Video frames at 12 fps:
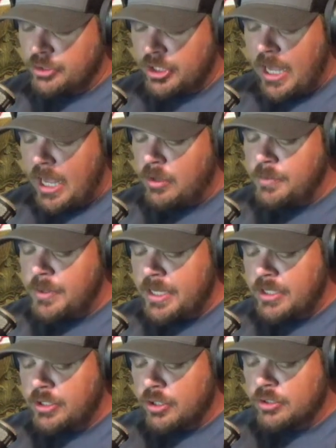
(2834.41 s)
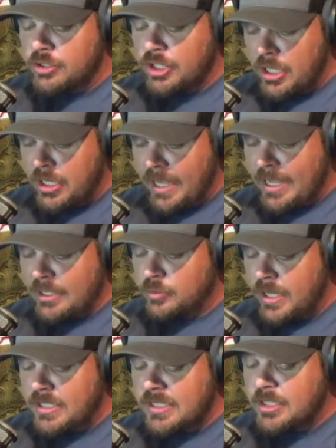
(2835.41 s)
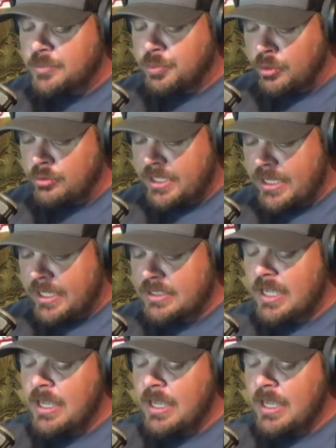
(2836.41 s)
Chicago meeting turns ugly as residents protest